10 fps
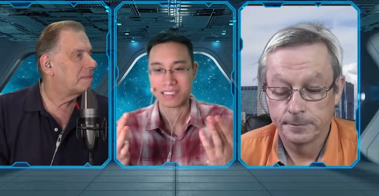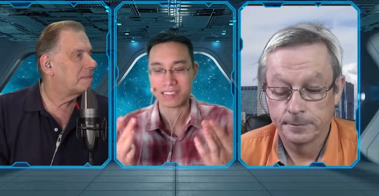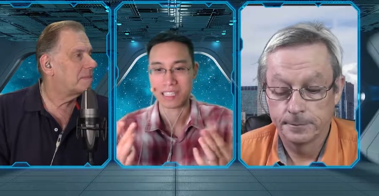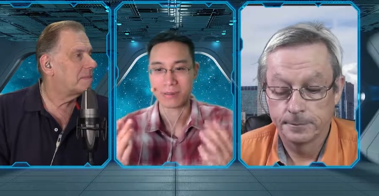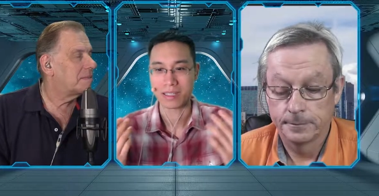Speaker 1: a
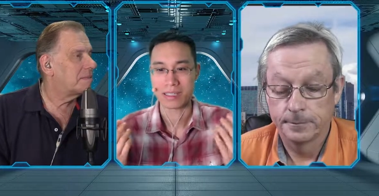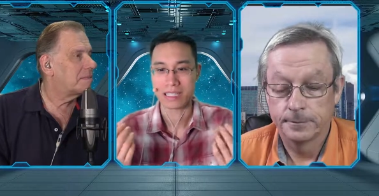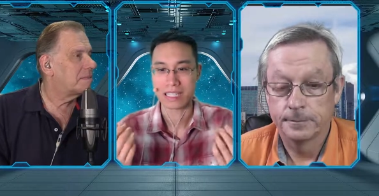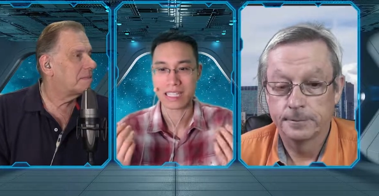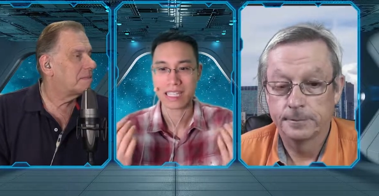song
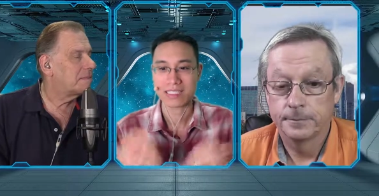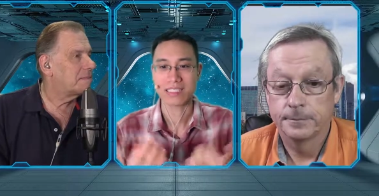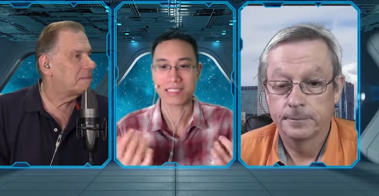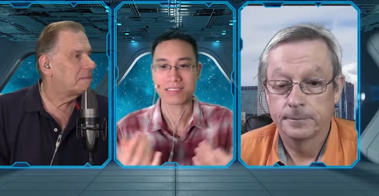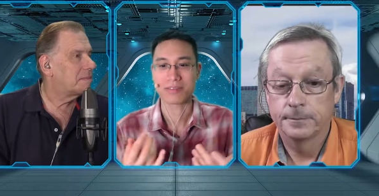where it
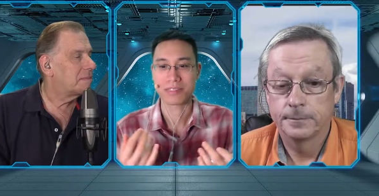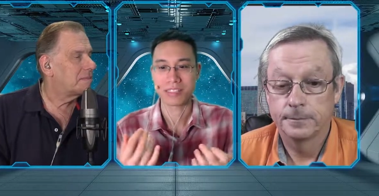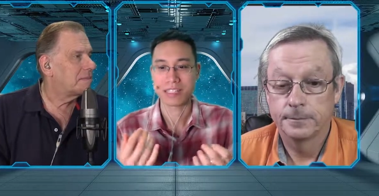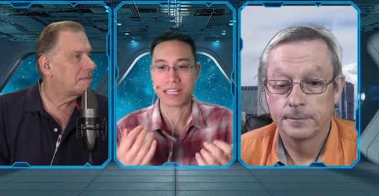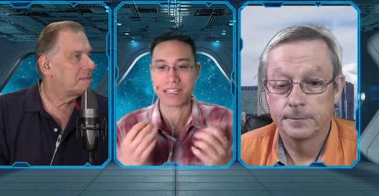actually doesn't
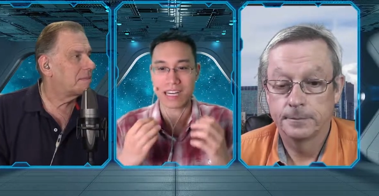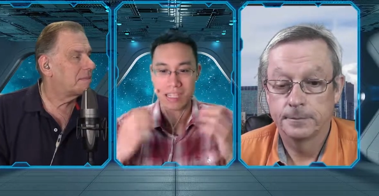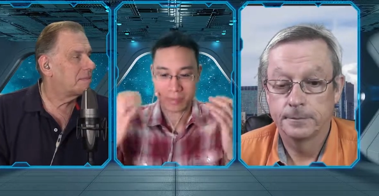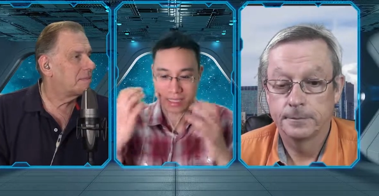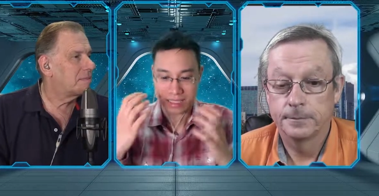feel that
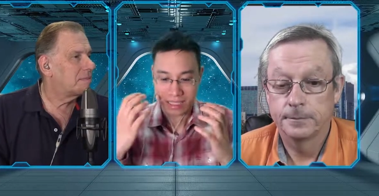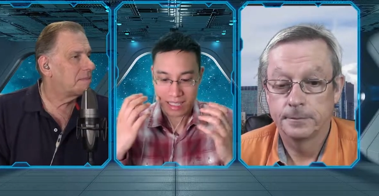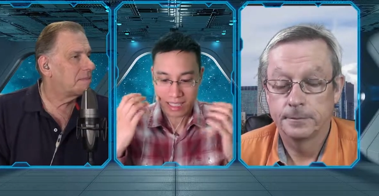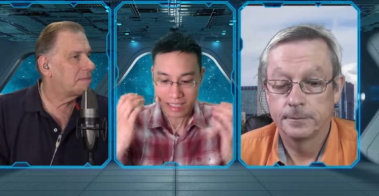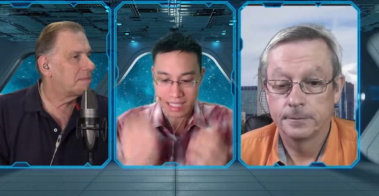long, but
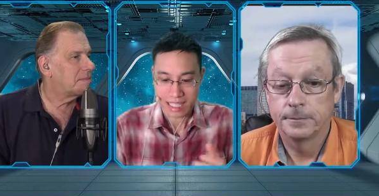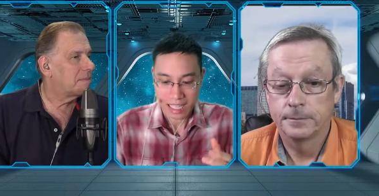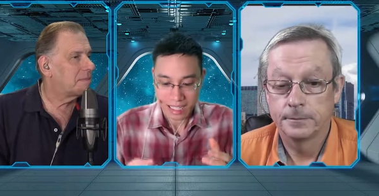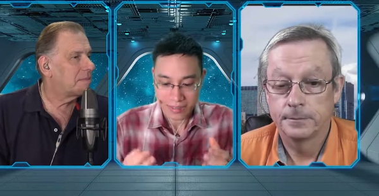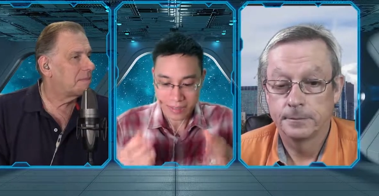
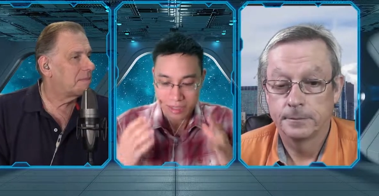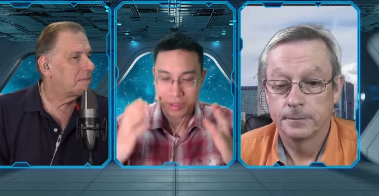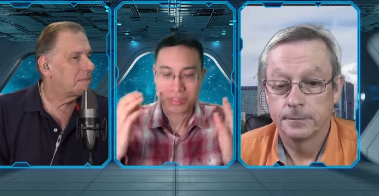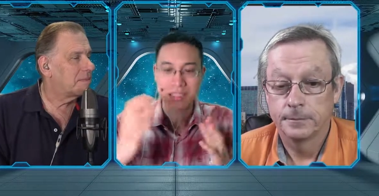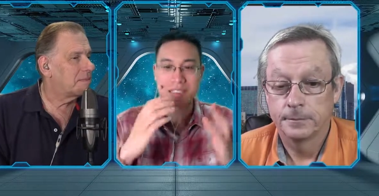they'll
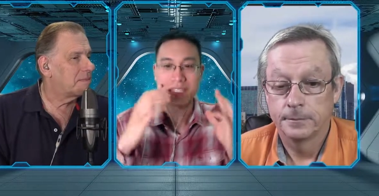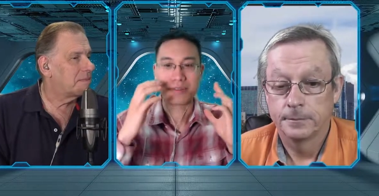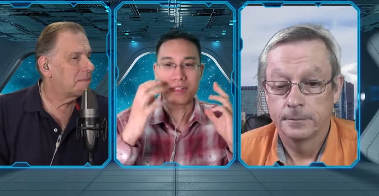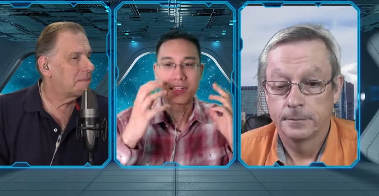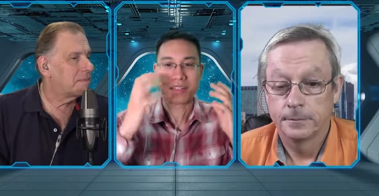do this
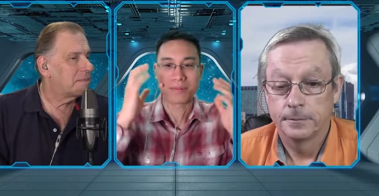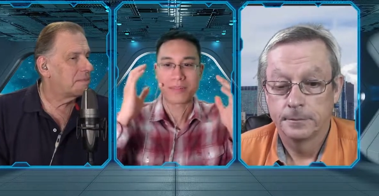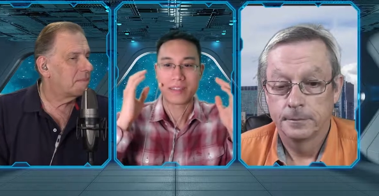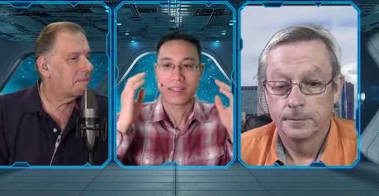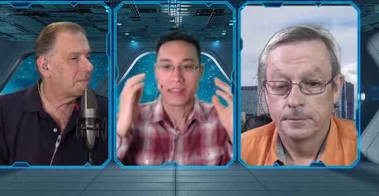thing where
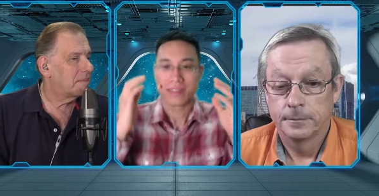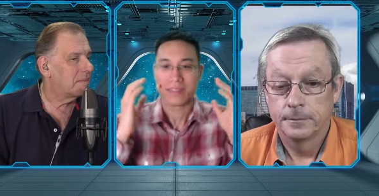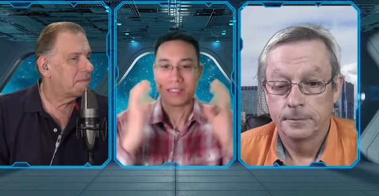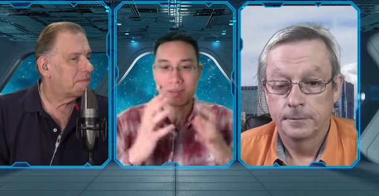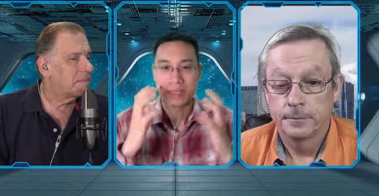
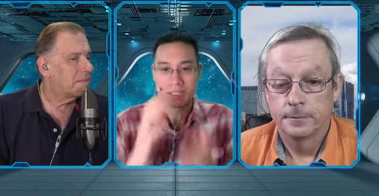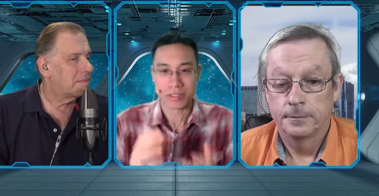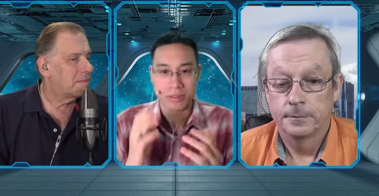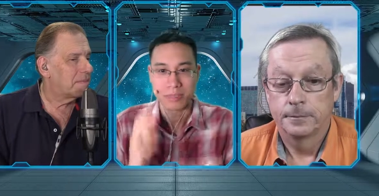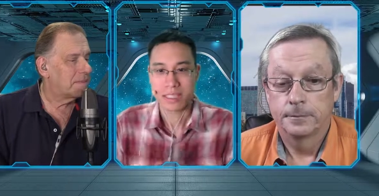they'll be
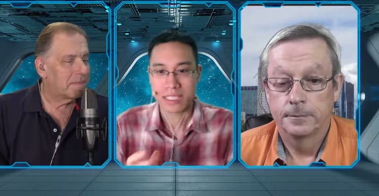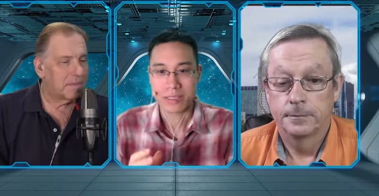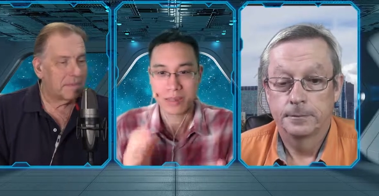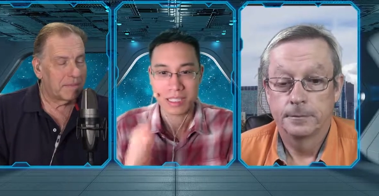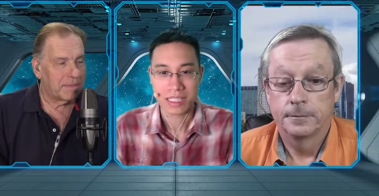going
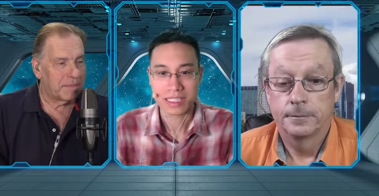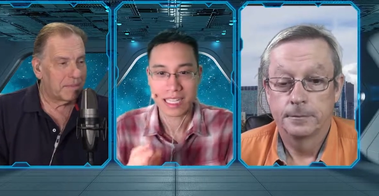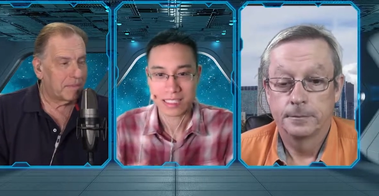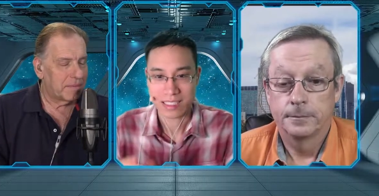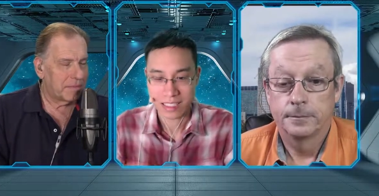really, really
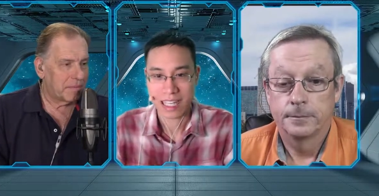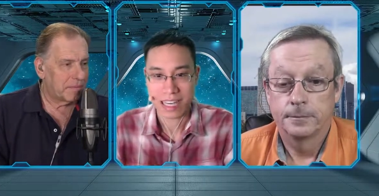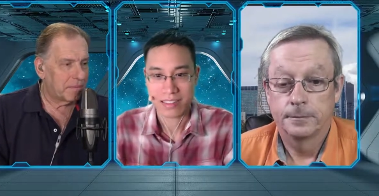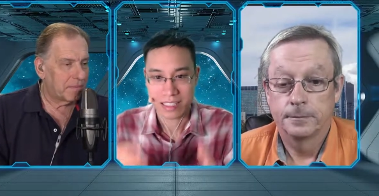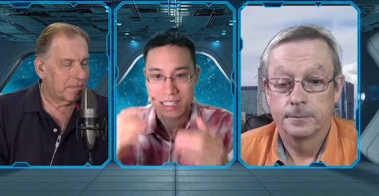intense and
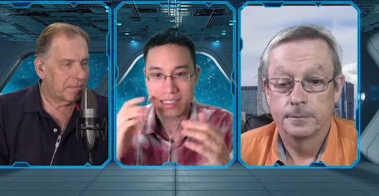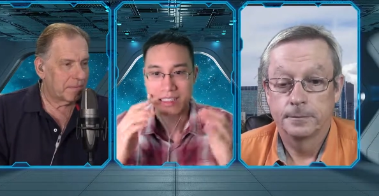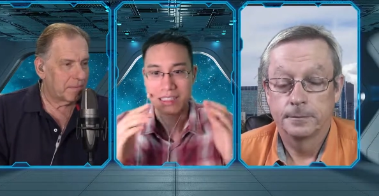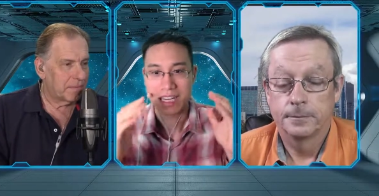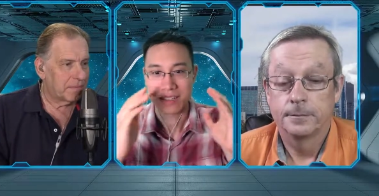loud, and then
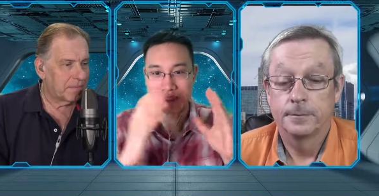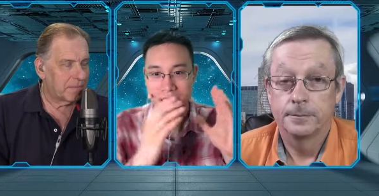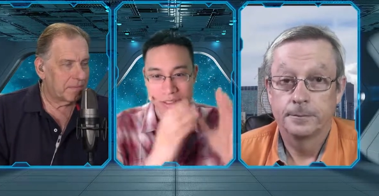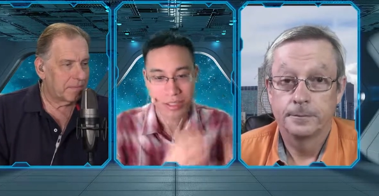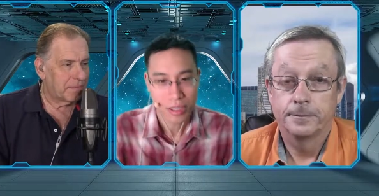they'll kind of
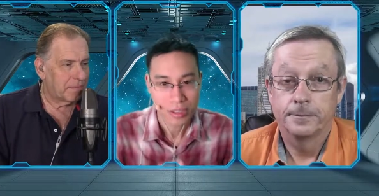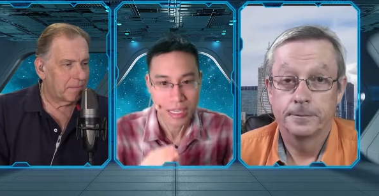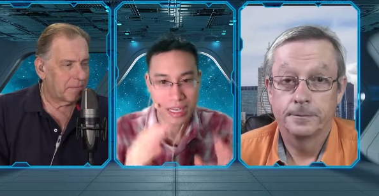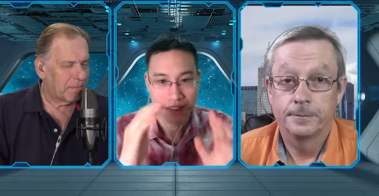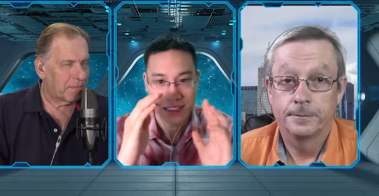slow
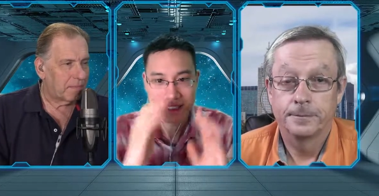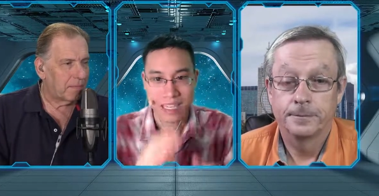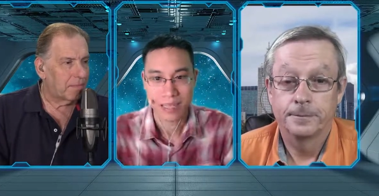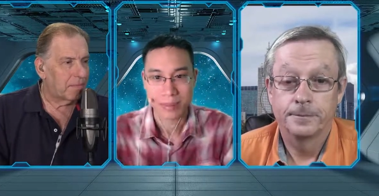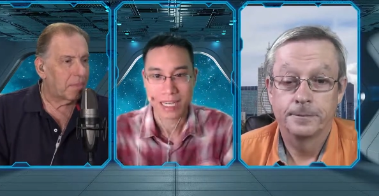down and
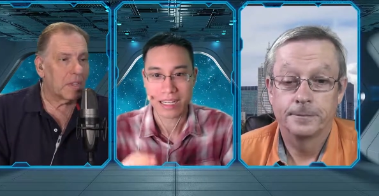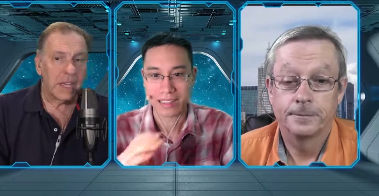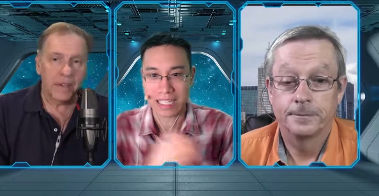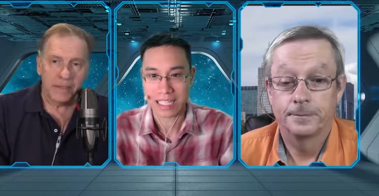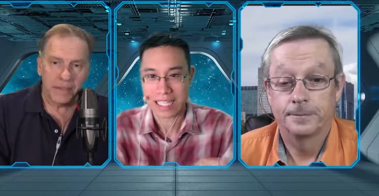calm
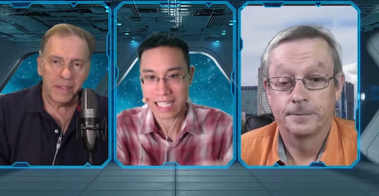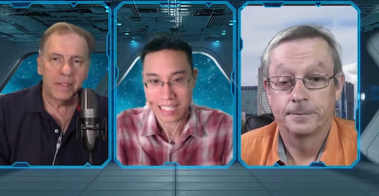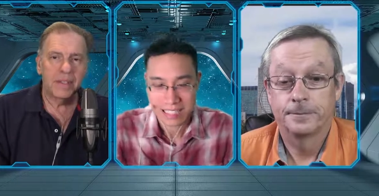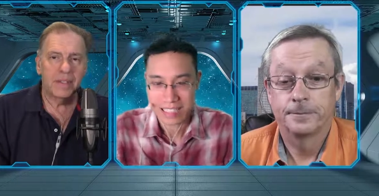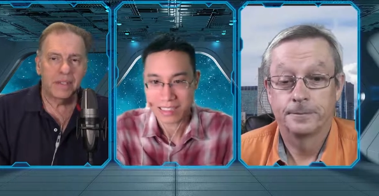down, and
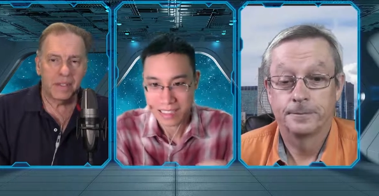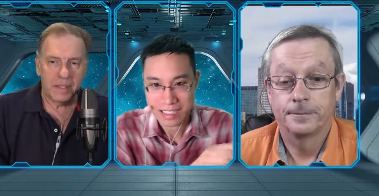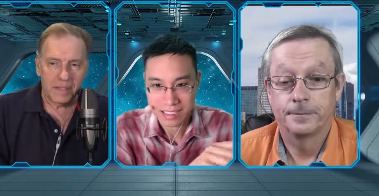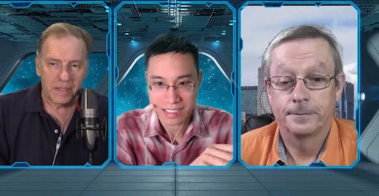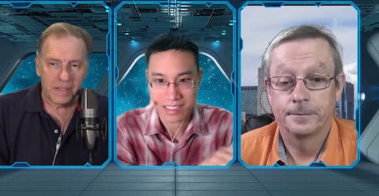
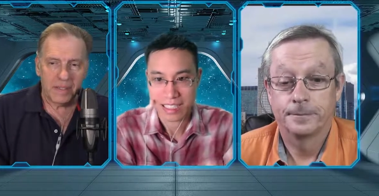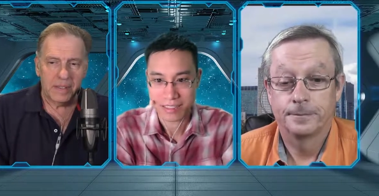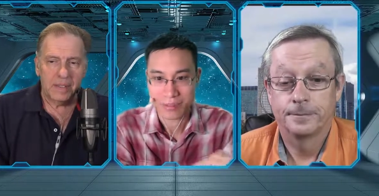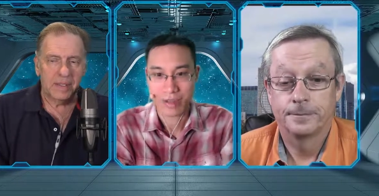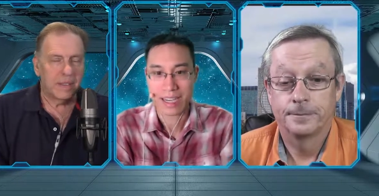it's this
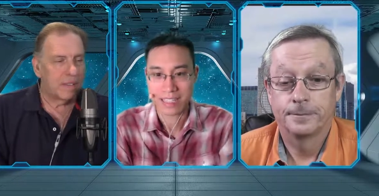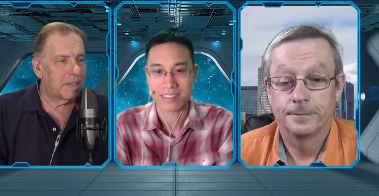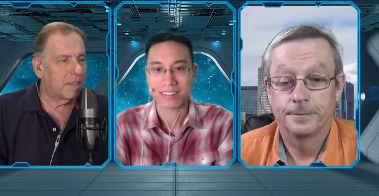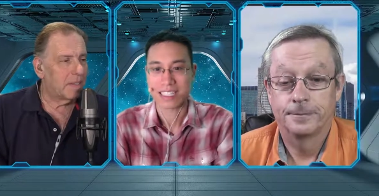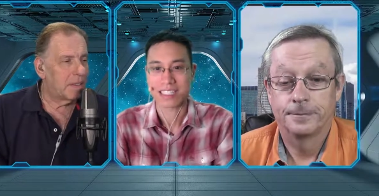kind of
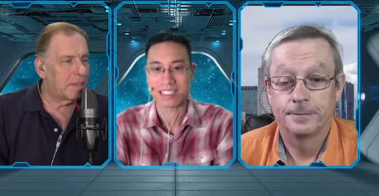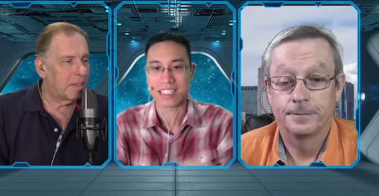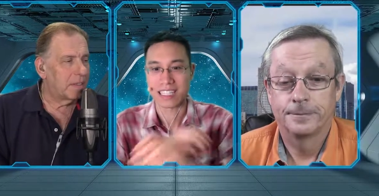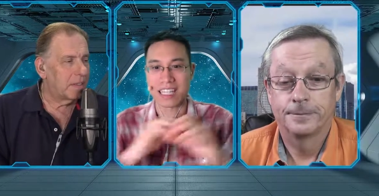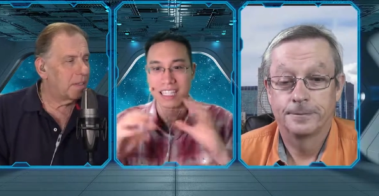quieter section, and then